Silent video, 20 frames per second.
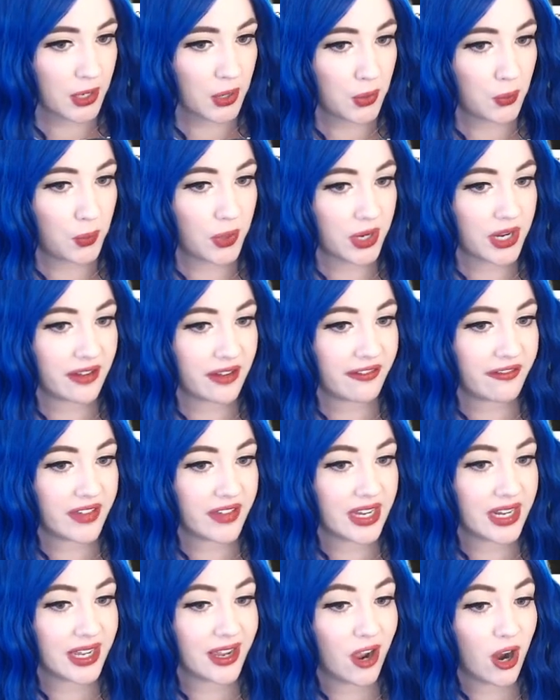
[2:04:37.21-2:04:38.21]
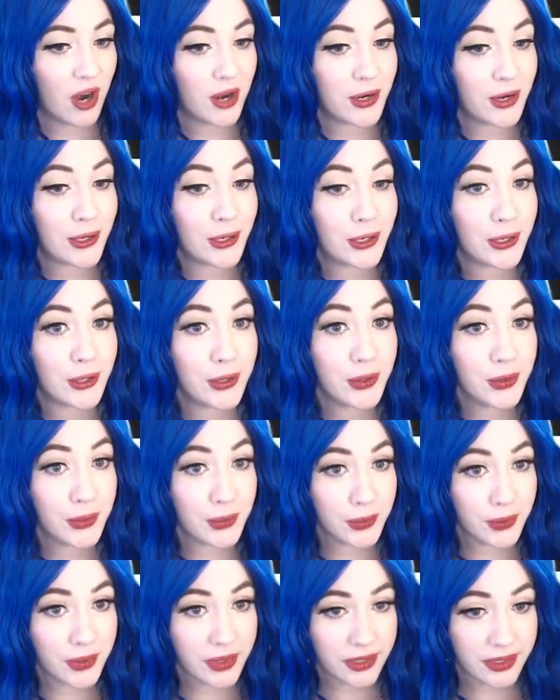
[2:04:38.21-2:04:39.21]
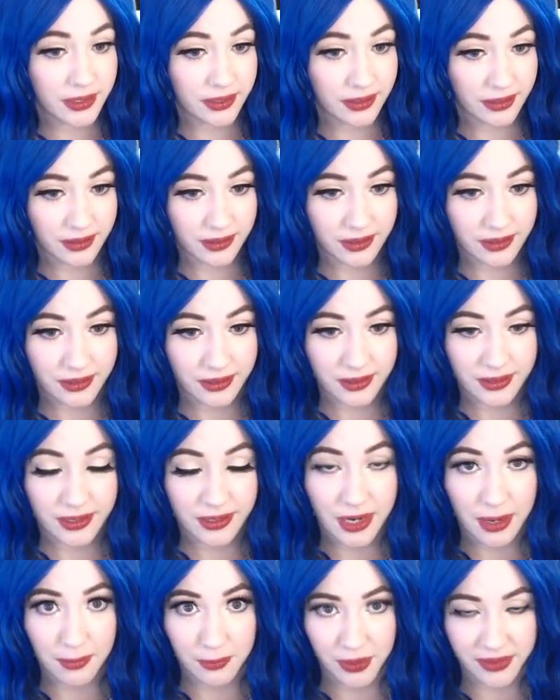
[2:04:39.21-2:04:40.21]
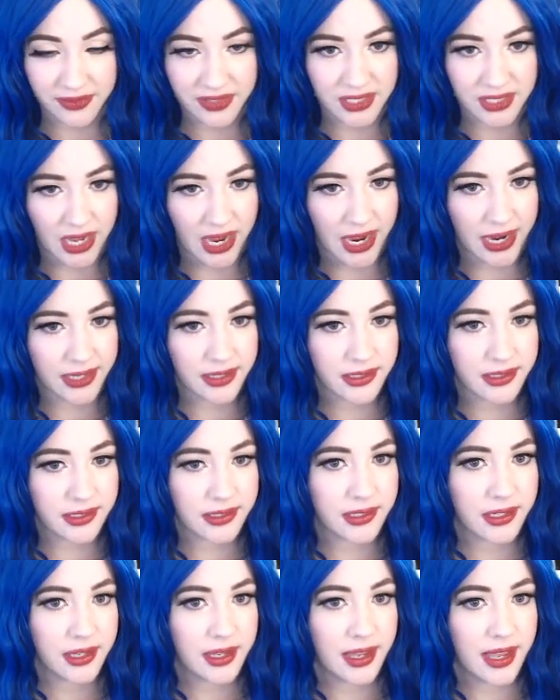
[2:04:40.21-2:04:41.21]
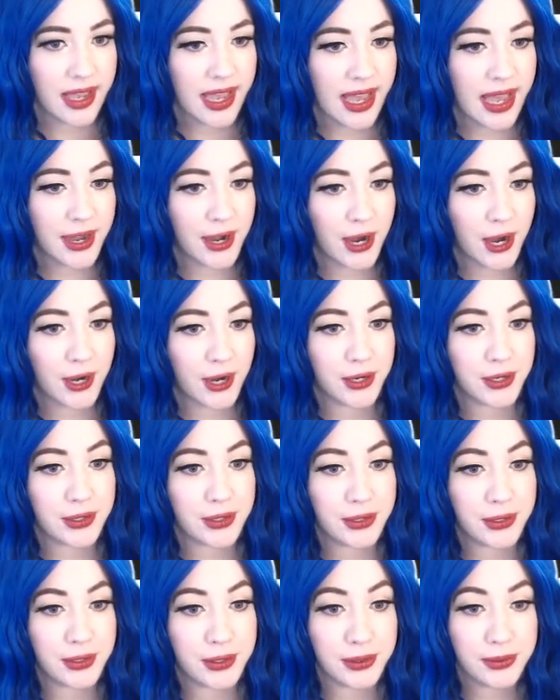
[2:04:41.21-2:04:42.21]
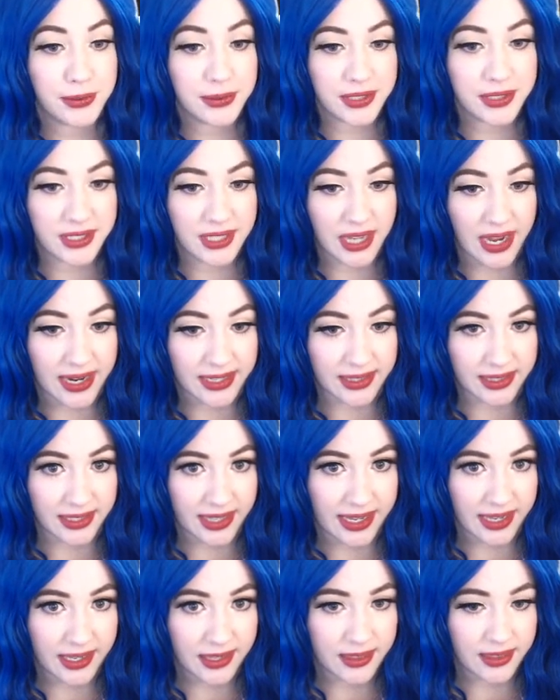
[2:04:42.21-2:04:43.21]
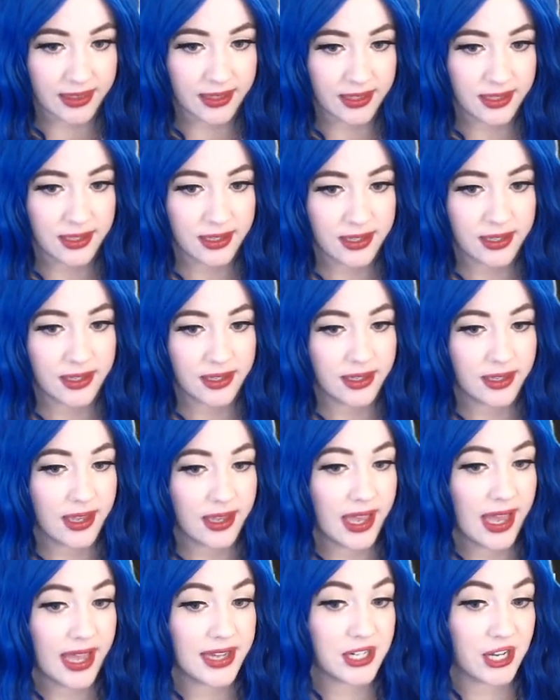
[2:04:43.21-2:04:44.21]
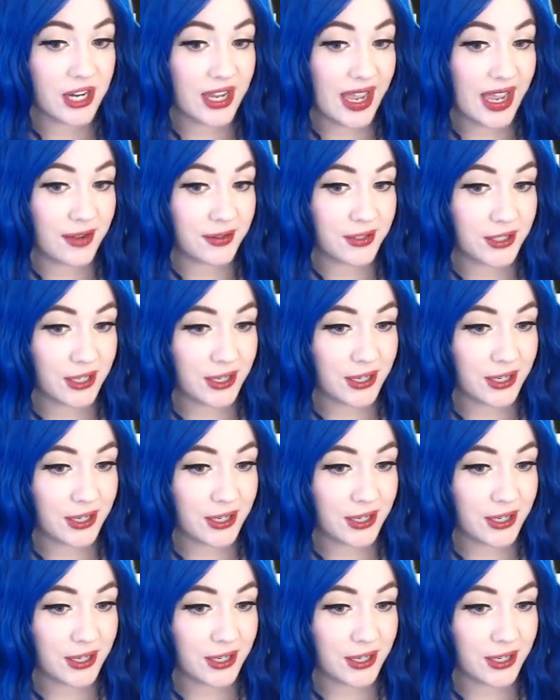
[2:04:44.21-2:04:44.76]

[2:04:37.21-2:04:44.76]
We're going to feed it our new number of sides and our new side length and our counter.